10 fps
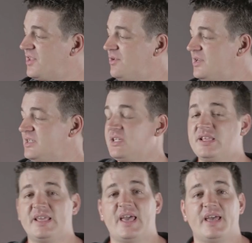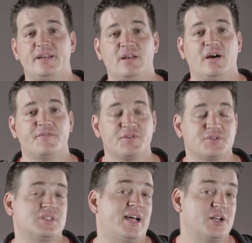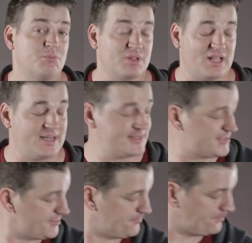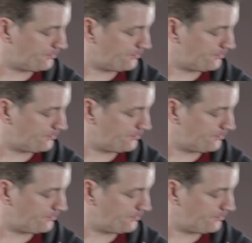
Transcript: the unit to the end of your slider plus.